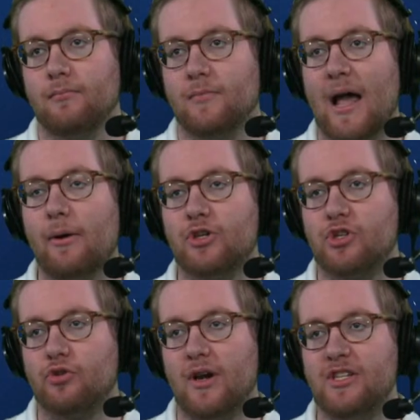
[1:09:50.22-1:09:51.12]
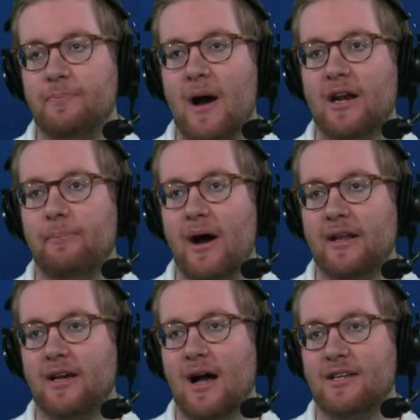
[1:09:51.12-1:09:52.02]
That was just crazy body-to-body
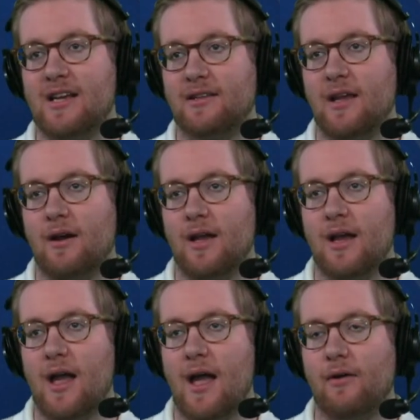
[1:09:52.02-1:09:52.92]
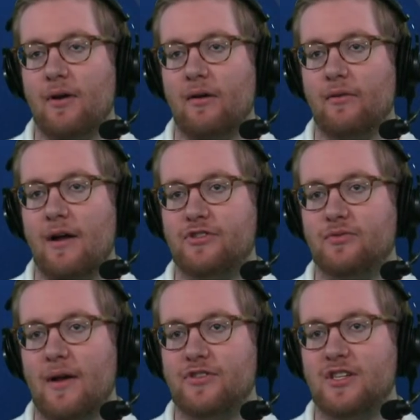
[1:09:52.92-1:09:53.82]
contact there. Yeah. Ref
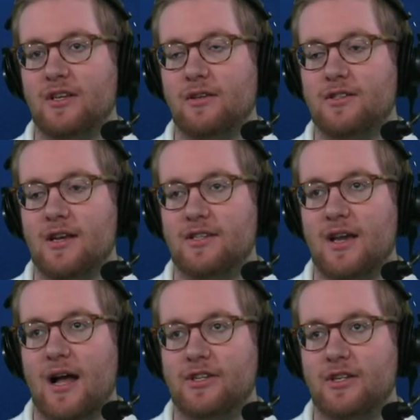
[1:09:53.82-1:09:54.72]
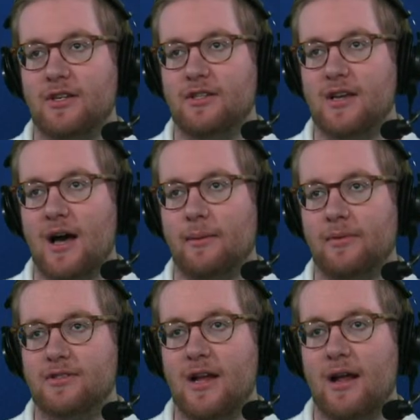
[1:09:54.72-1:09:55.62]
says he's got him.
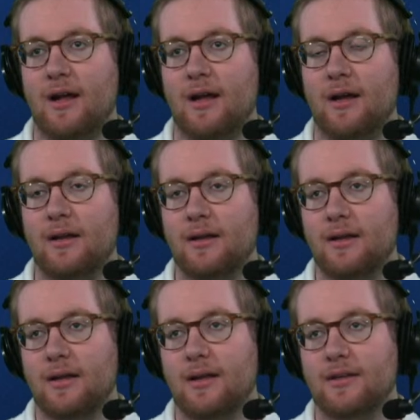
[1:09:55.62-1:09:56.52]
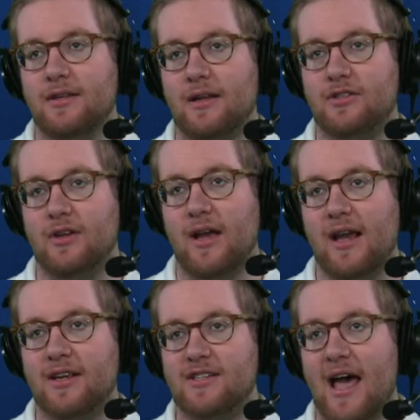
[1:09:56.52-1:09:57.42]
It's not a
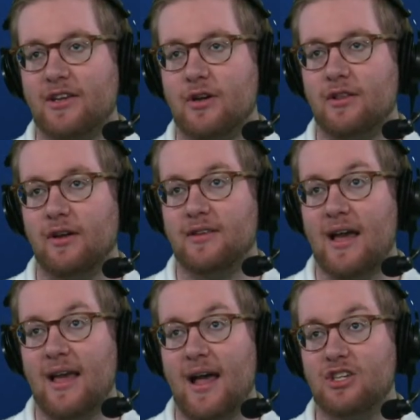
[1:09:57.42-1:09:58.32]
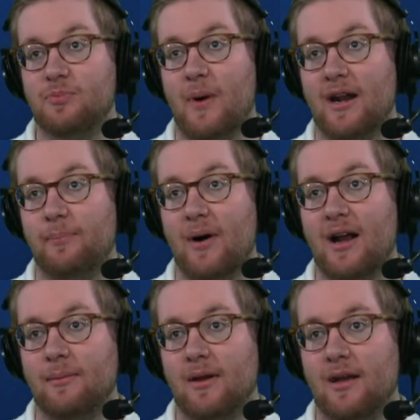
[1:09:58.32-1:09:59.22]
heinous act or anything like that. Yeah, it's just
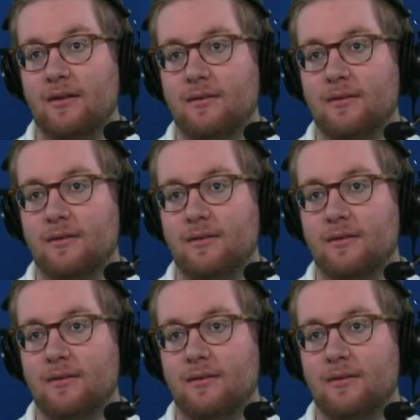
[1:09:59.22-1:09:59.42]
body-to-body, man.